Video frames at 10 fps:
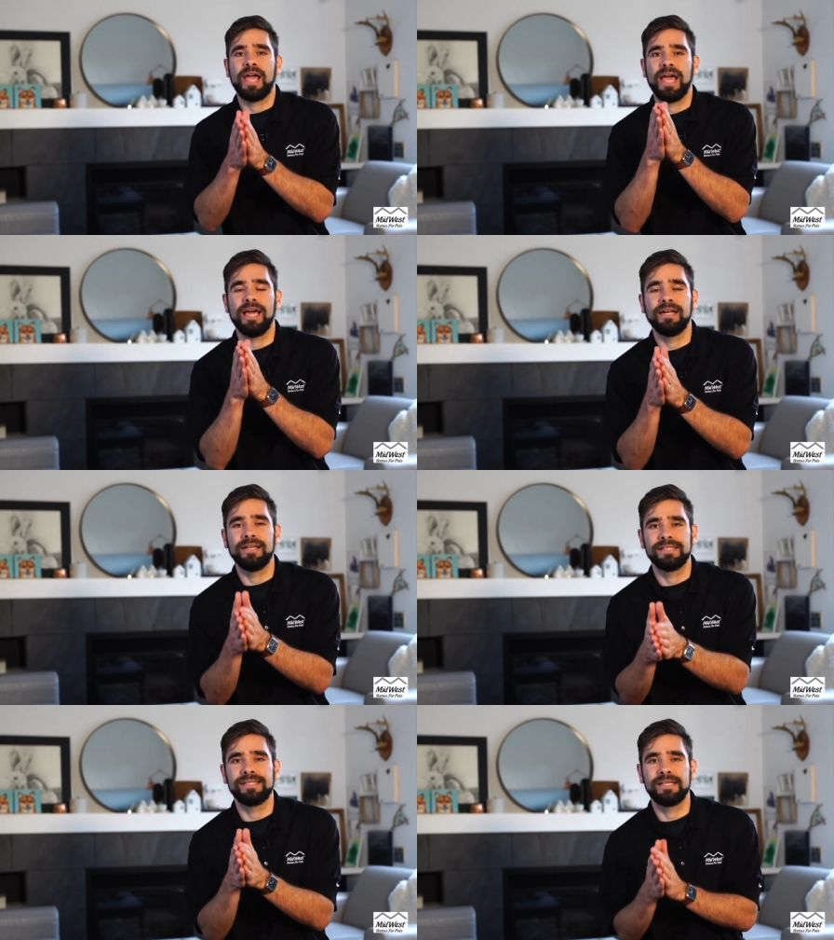
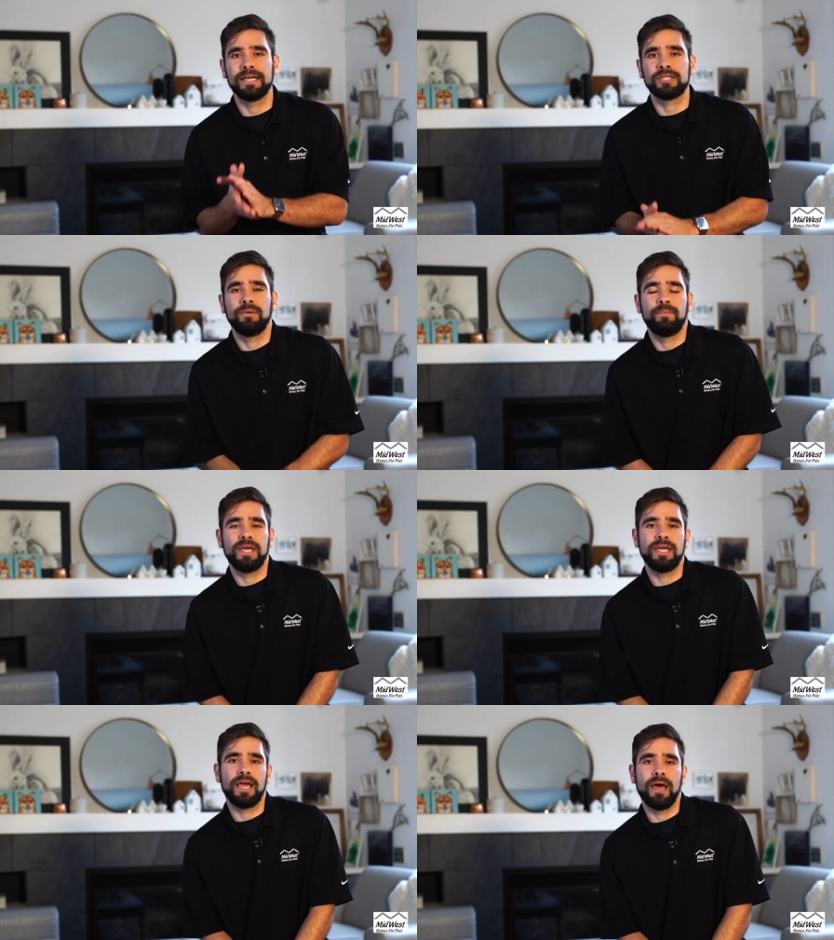and 6
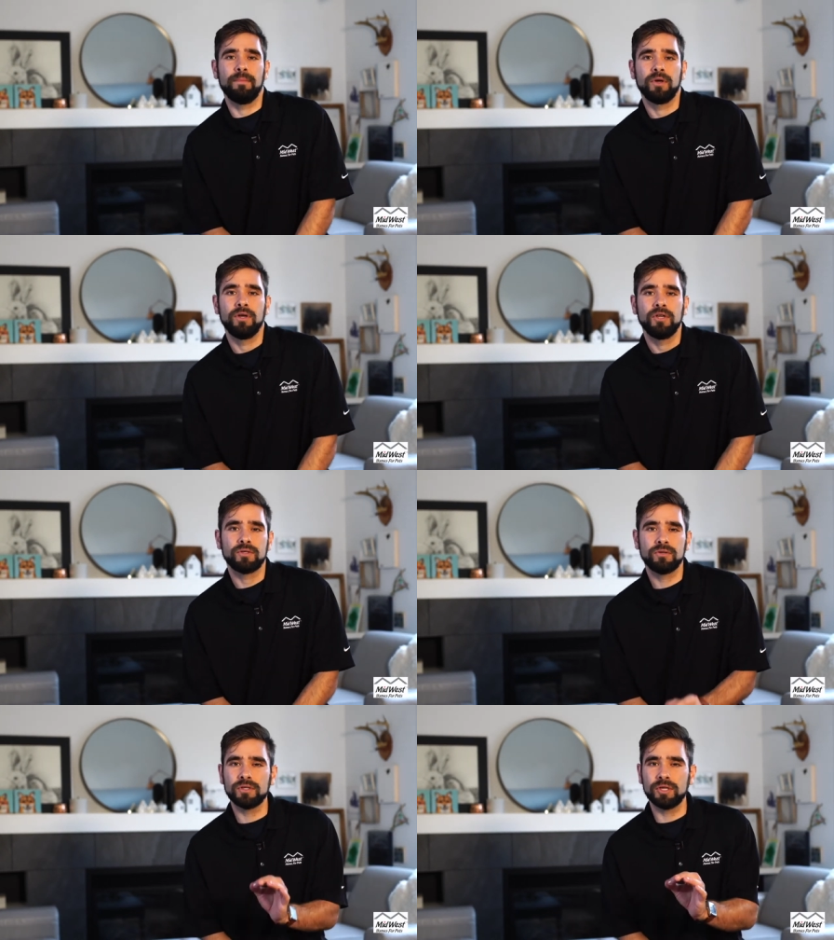p.m.
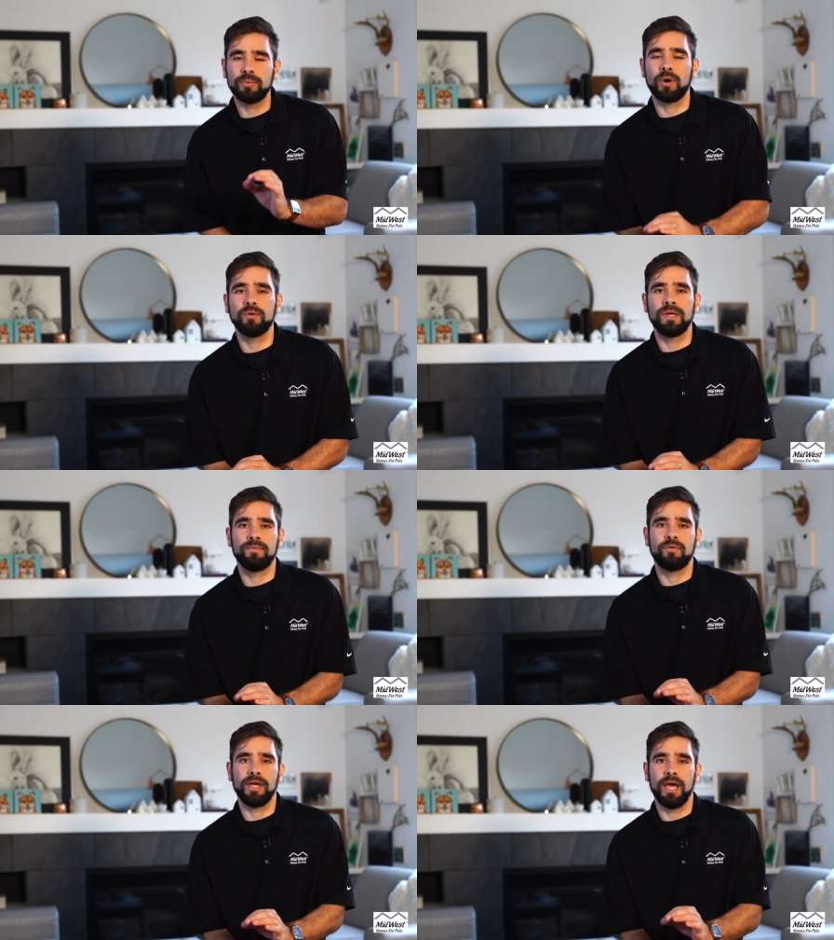So there's a little pro
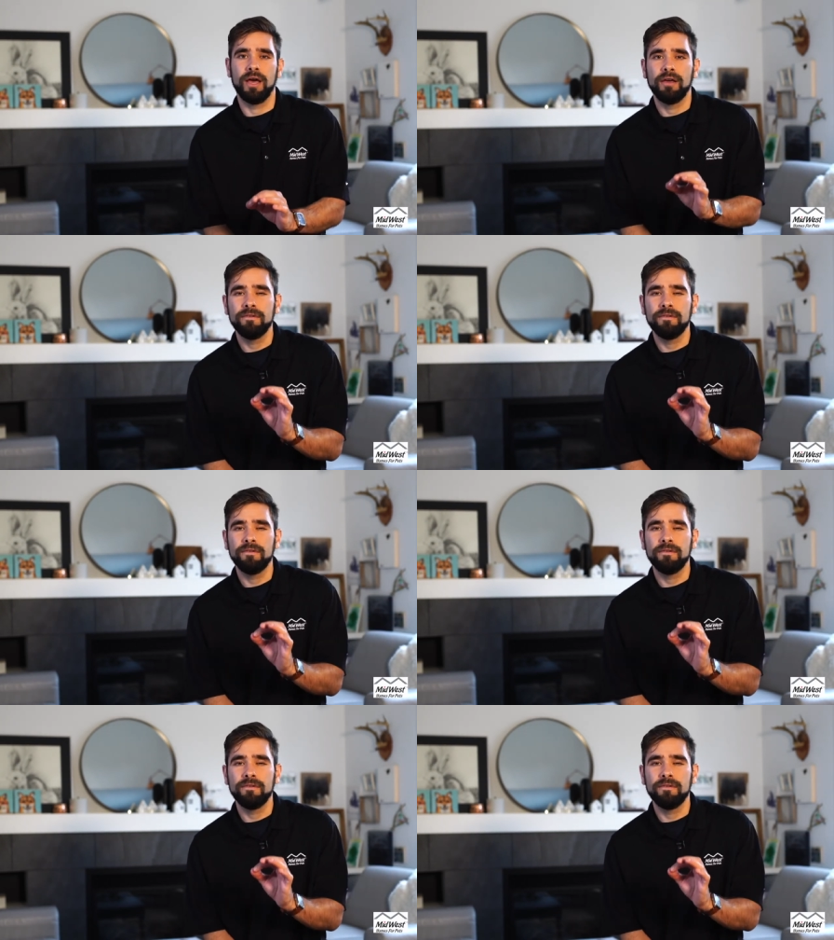tip for you.